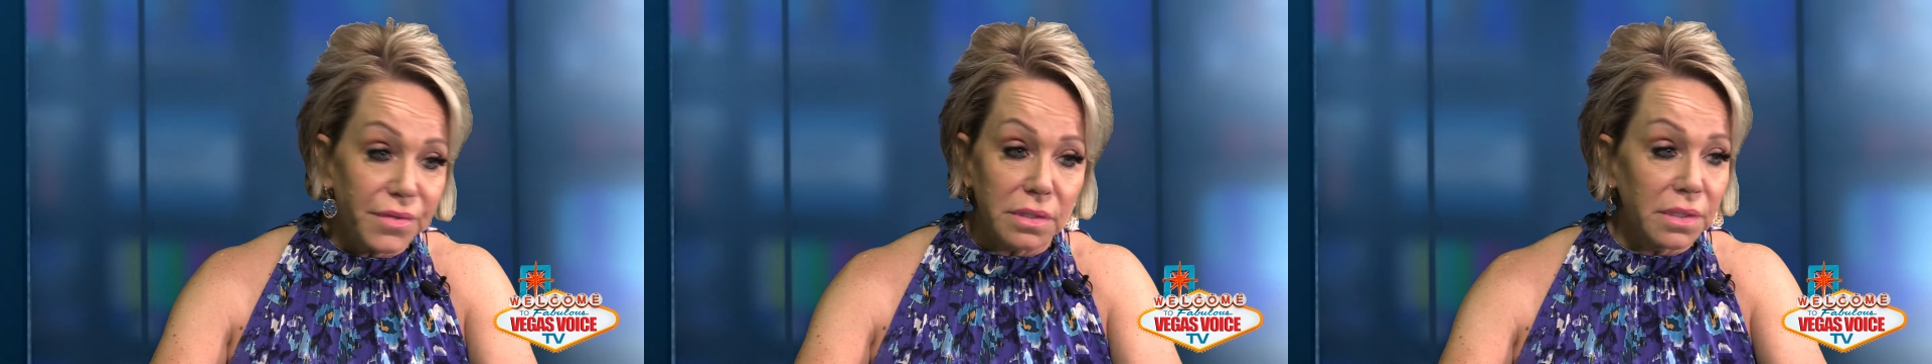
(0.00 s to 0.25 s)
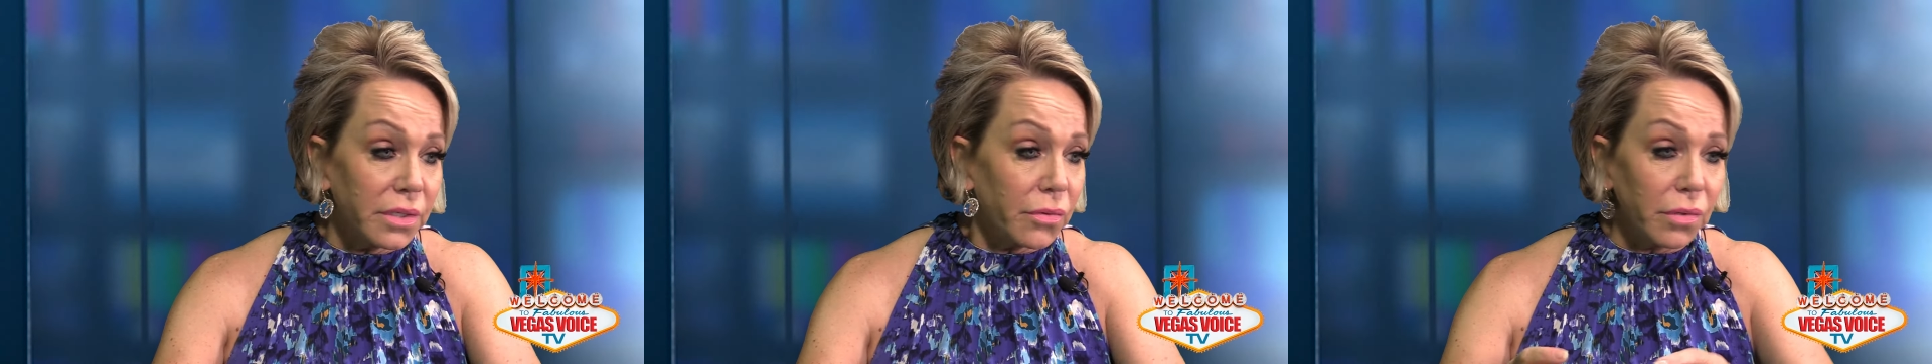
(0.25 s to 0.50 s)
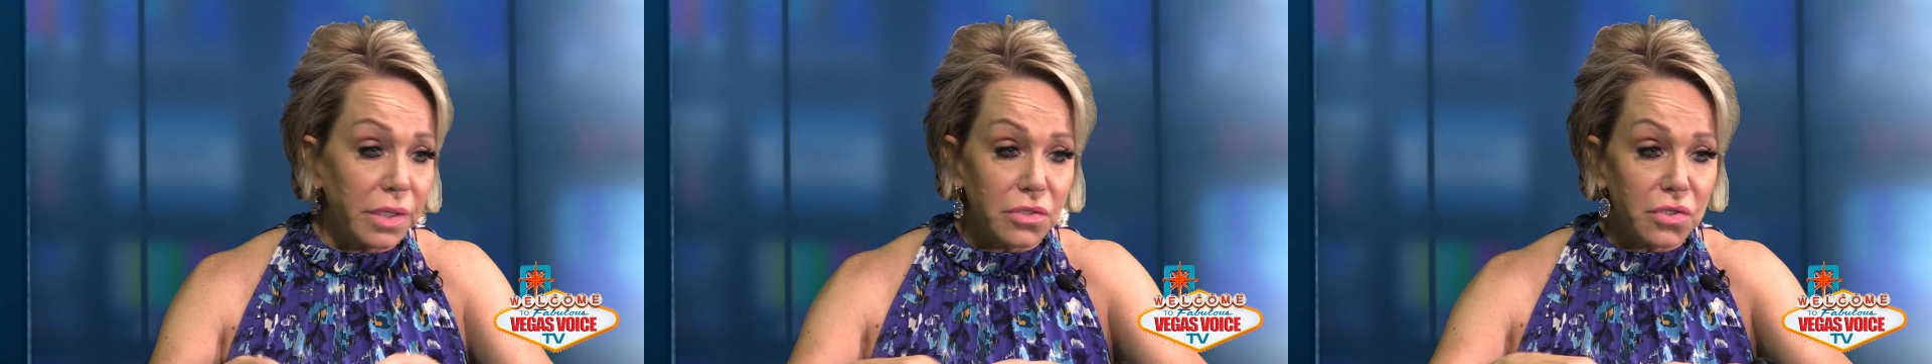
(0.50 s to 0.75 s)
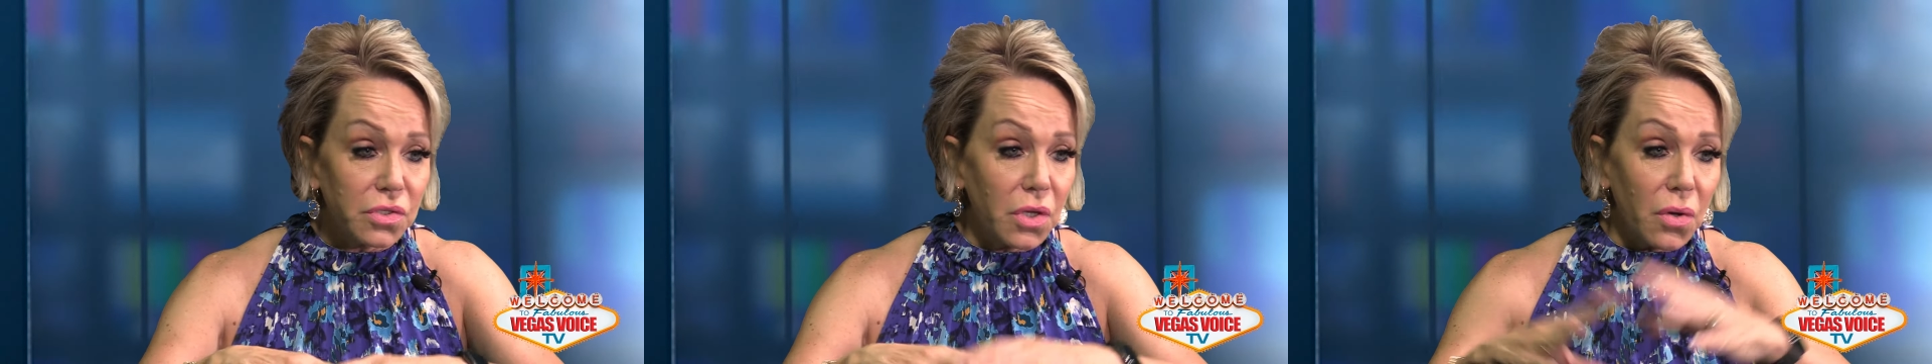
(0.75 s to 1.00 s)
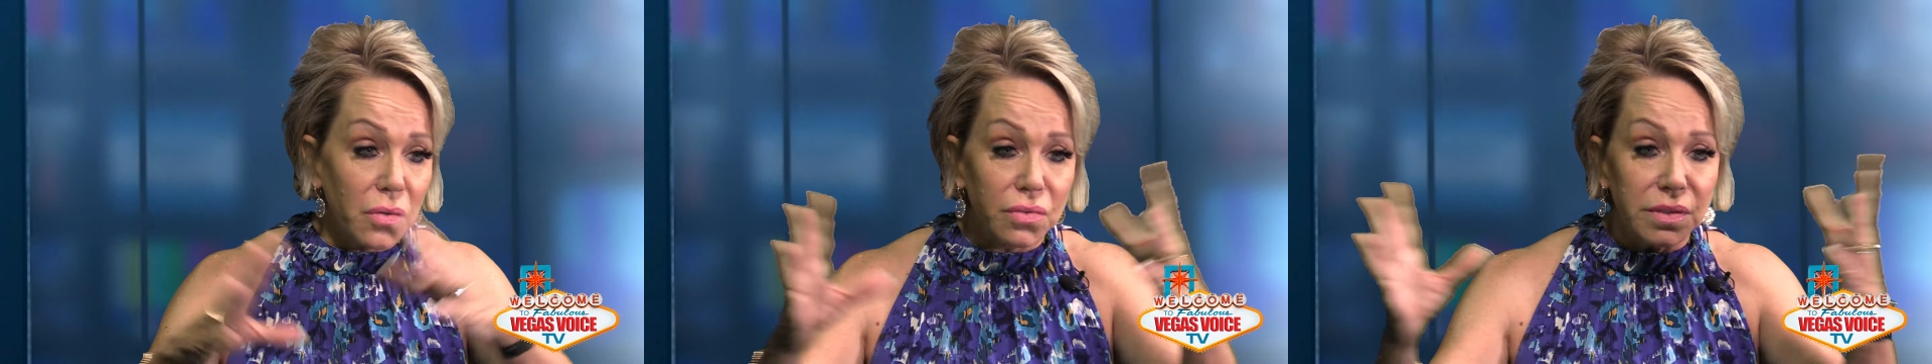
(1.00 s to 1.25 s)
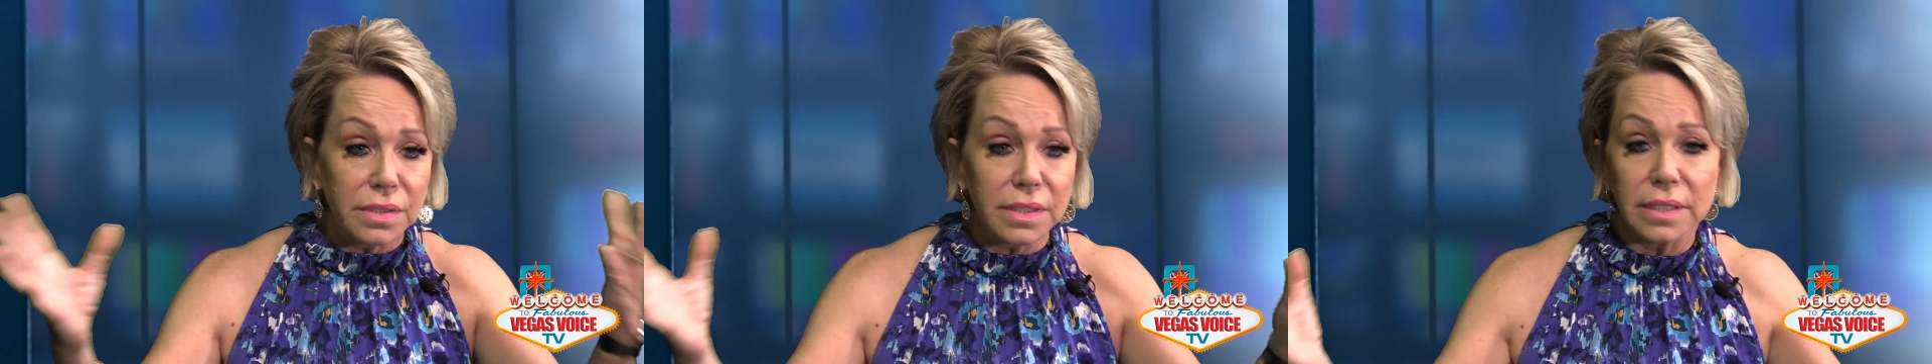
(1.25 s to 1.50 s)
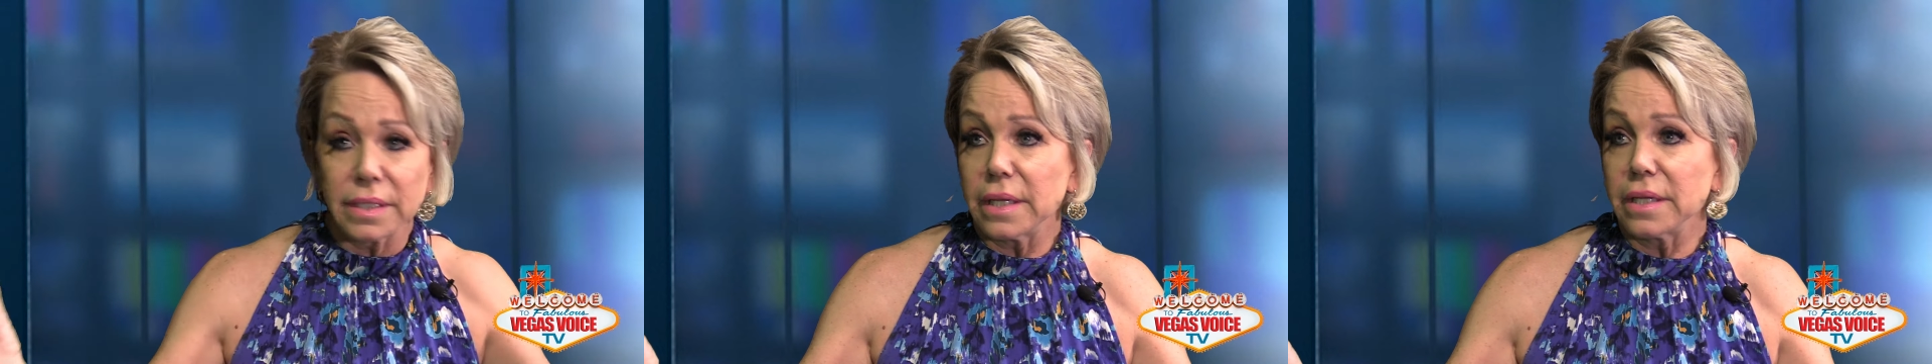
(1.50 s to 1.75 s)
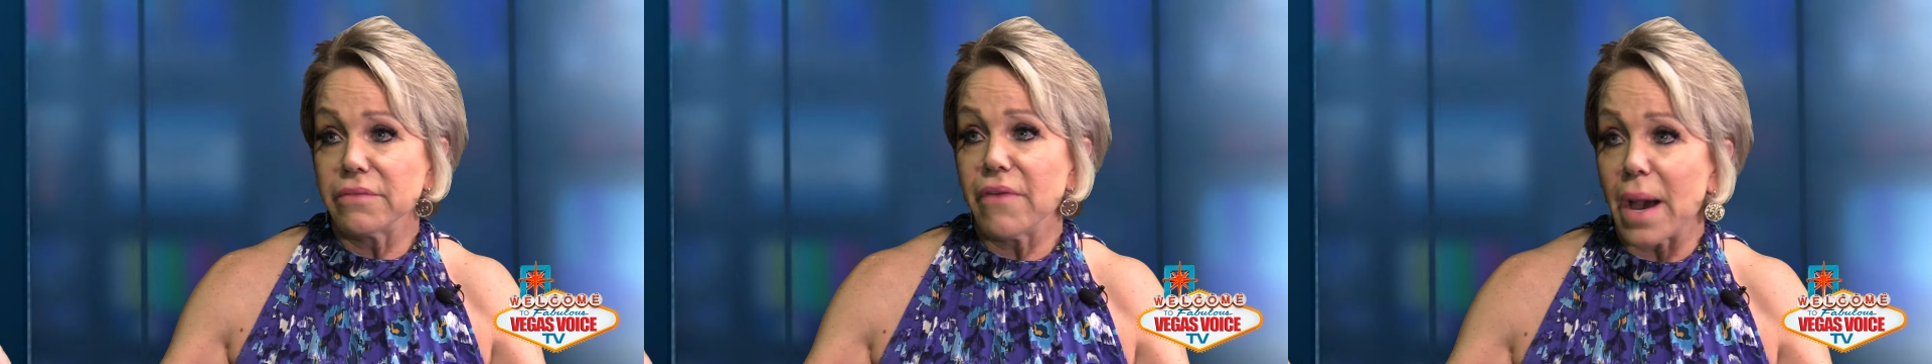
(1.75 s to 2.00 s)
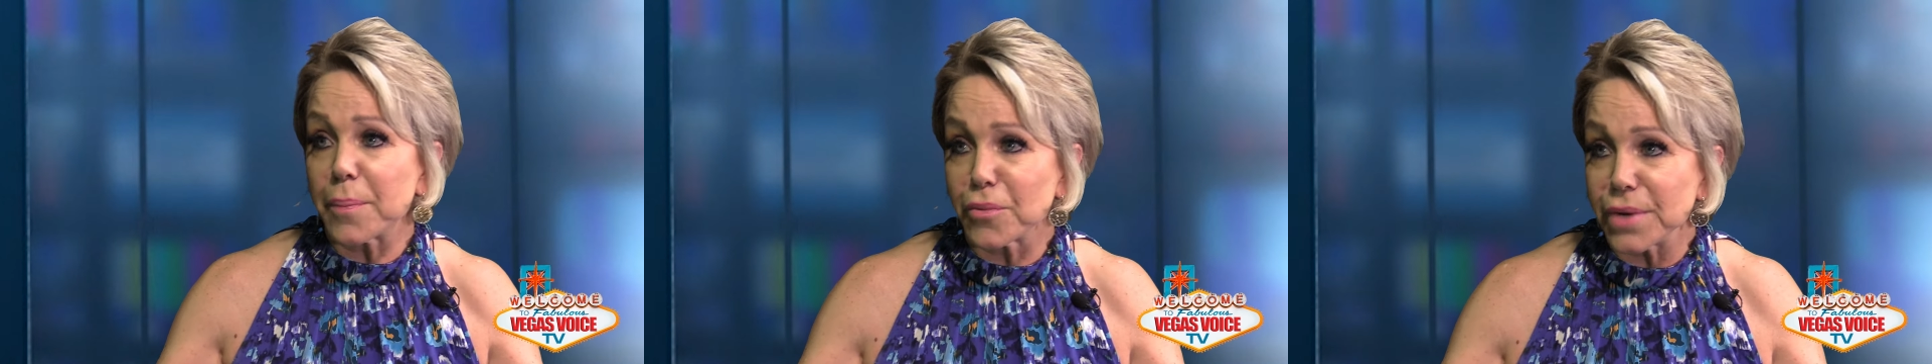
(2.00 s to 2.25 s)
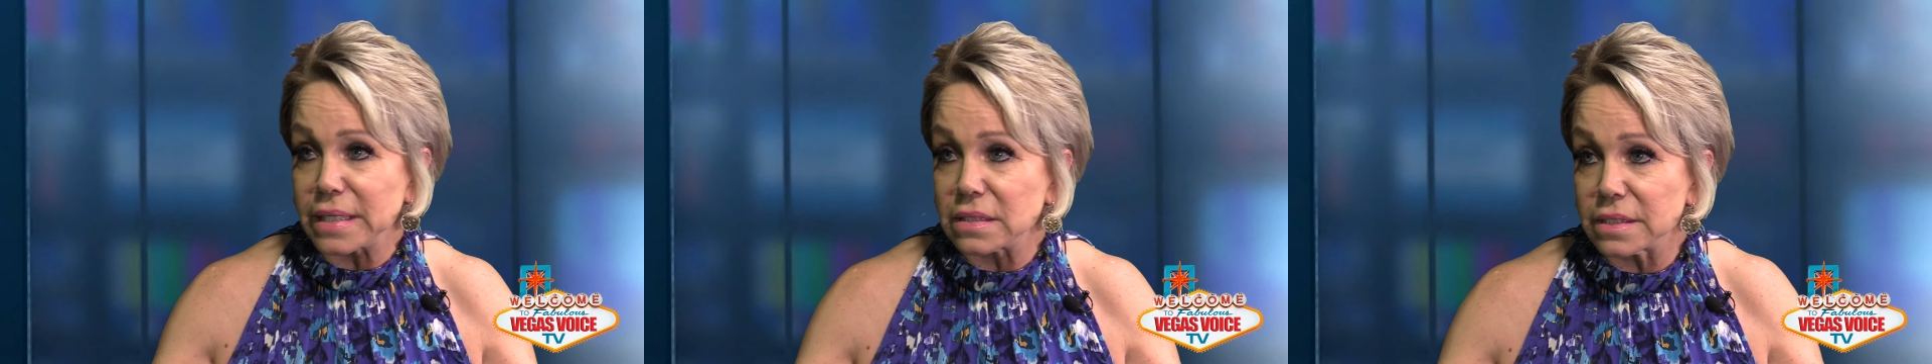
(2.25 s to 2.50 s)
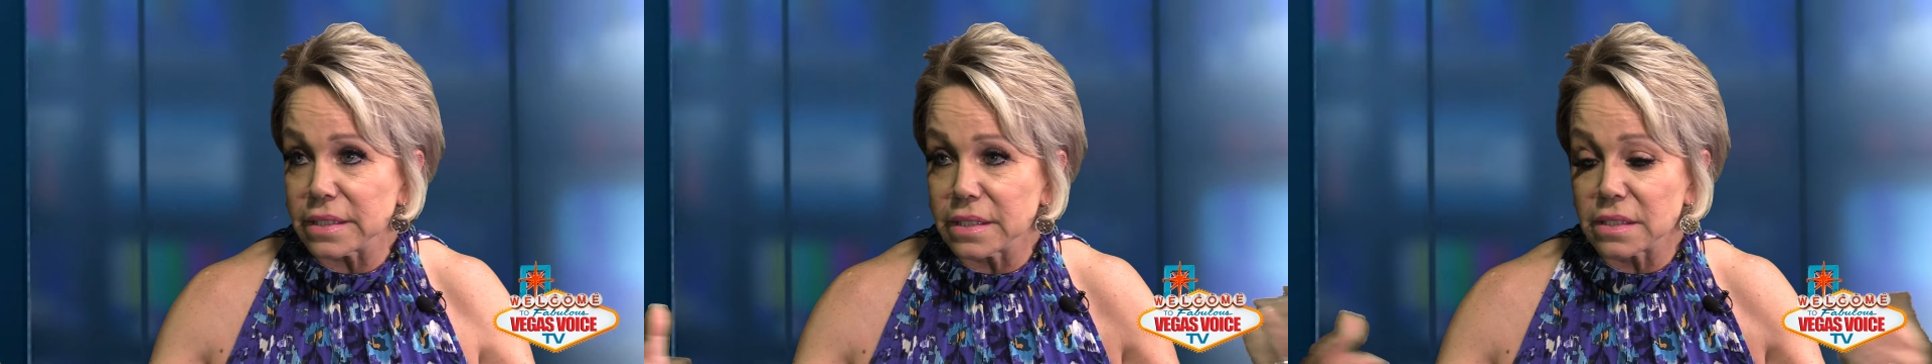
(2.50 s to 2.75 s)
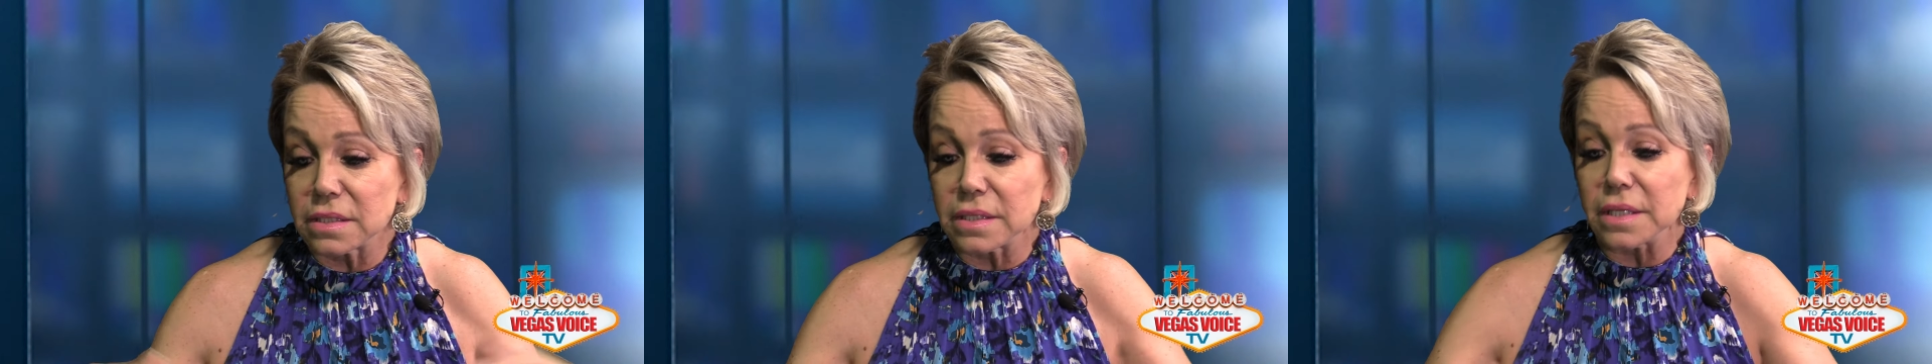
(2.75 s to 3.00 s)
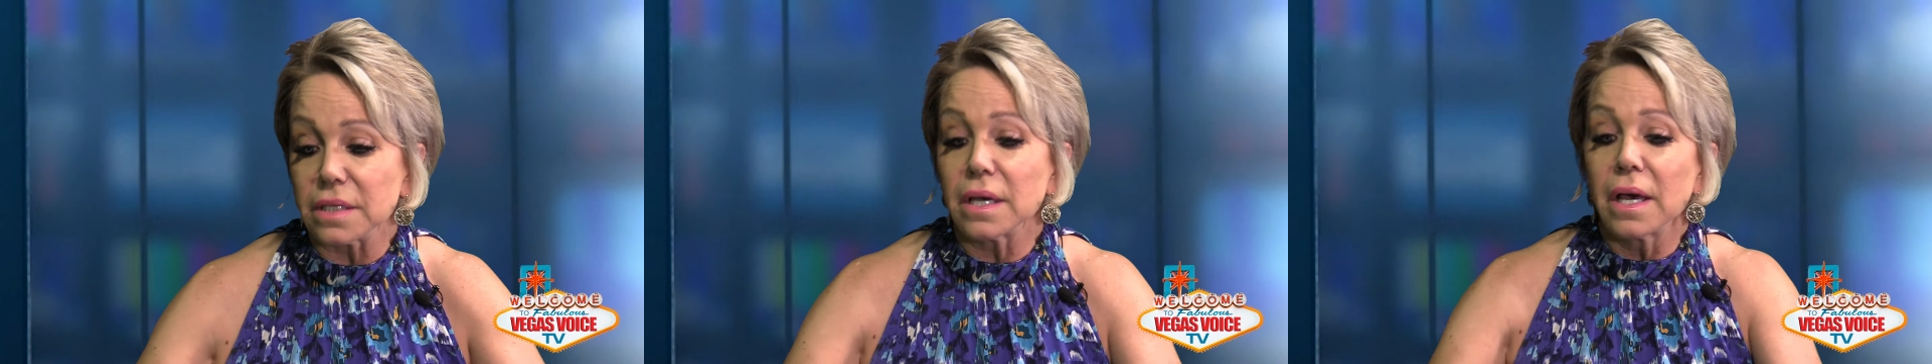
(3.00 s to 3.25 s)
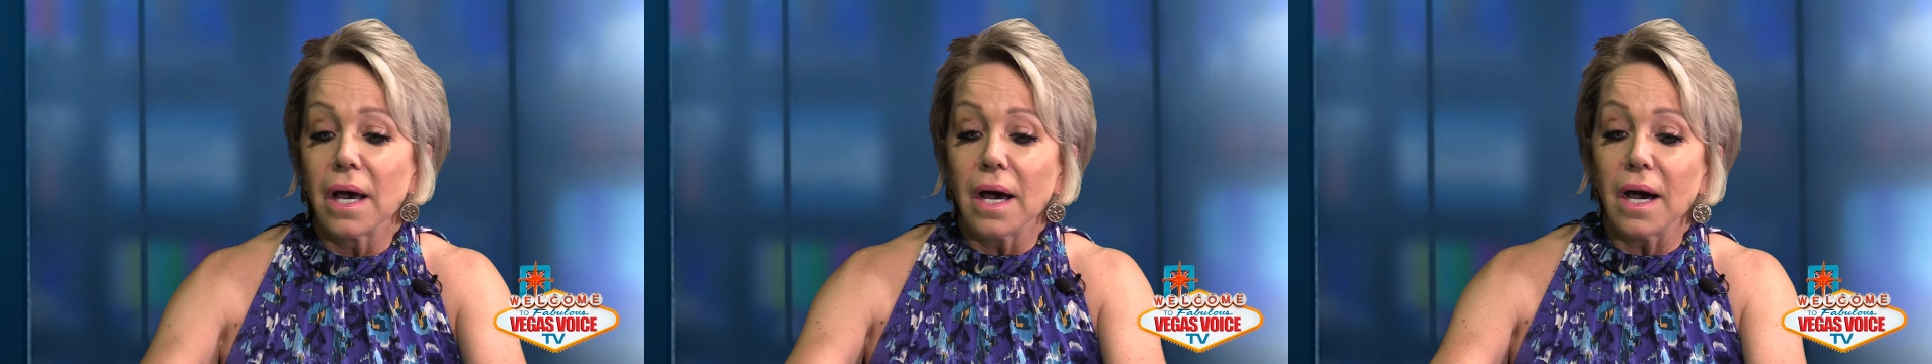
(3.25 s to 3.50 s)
that literally just goes and evaporates, is the